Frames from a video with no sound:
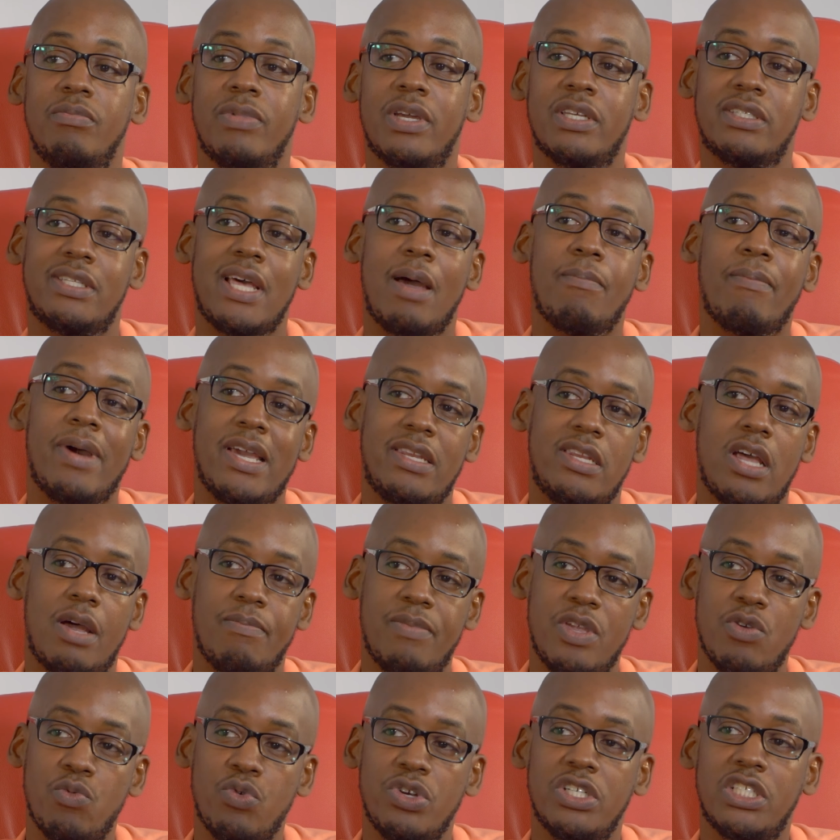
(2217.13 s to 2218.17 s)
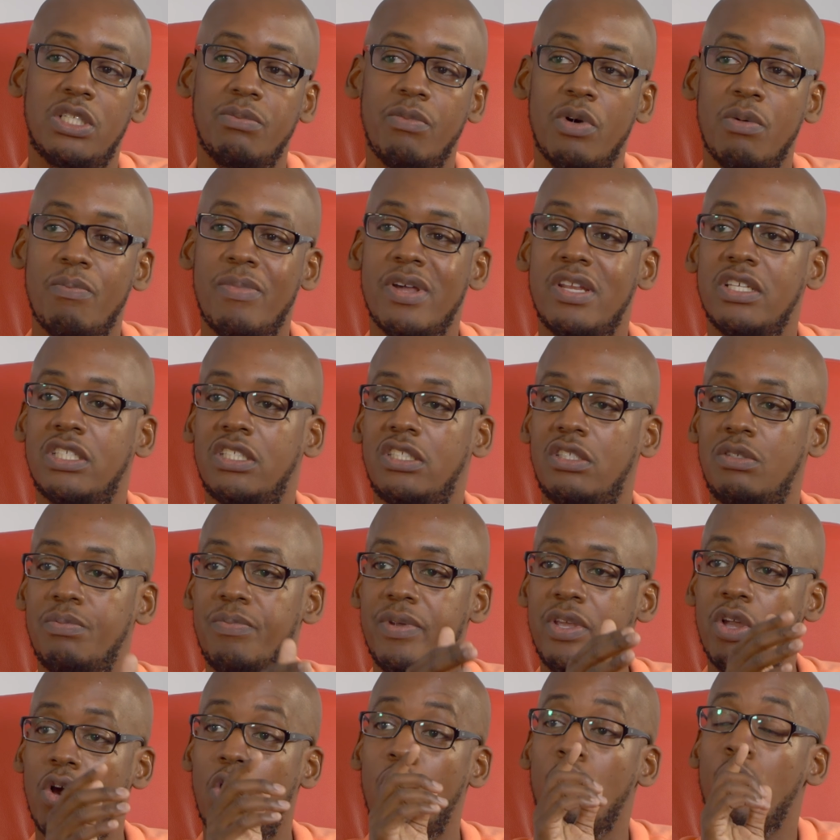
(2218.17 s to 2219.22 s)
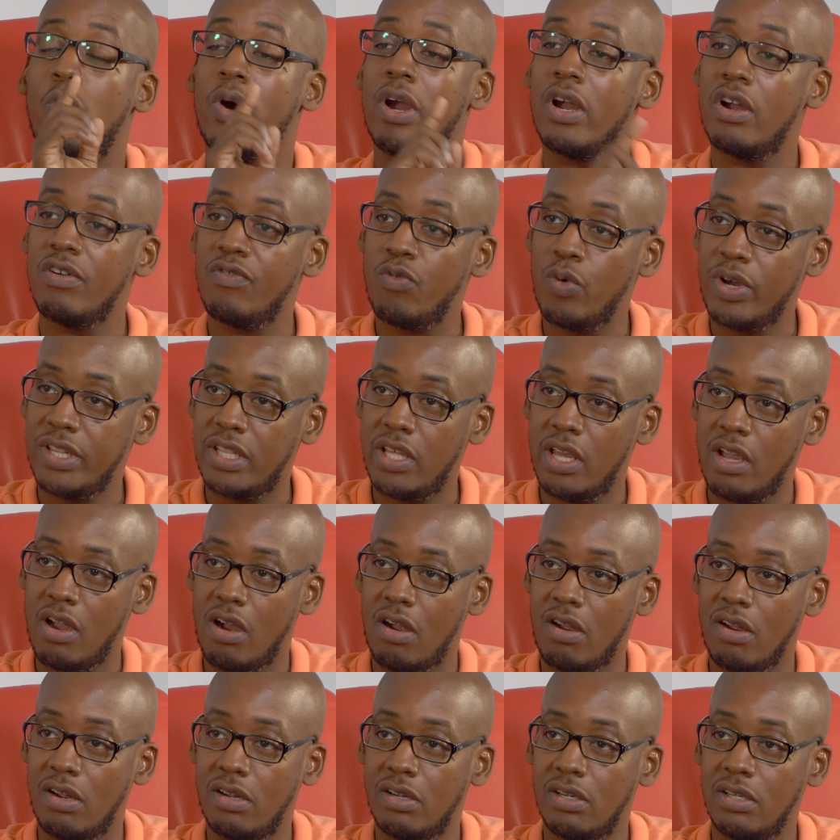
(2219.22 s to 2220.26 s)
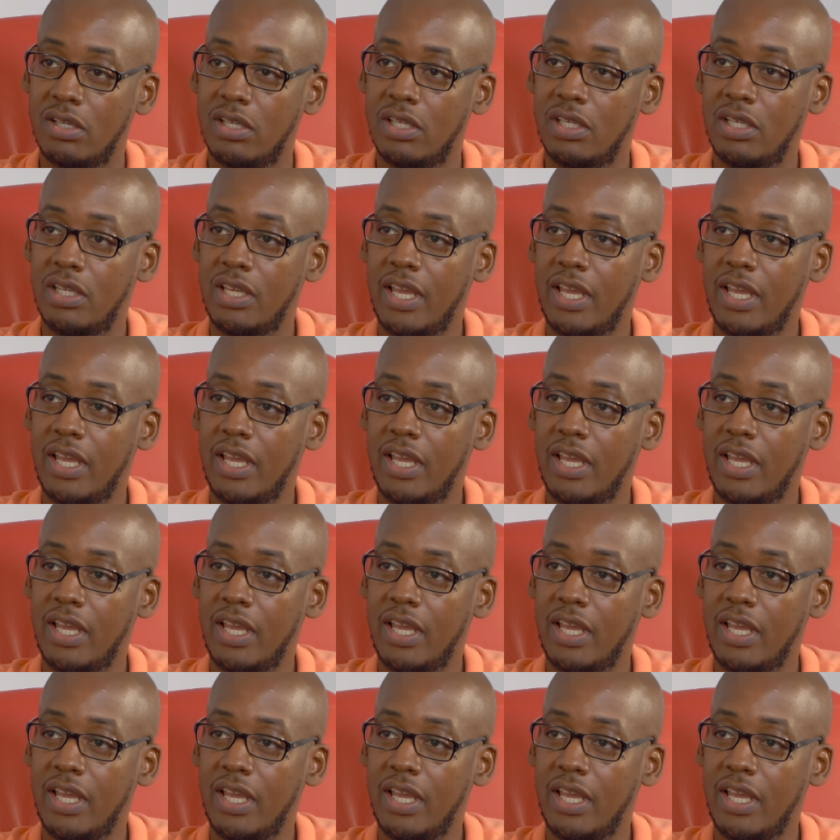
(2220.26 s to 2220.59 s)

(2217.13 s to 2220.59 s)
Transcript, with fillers: because that might not be reasonable, but it's Correct. to be aware of what they are. Yes.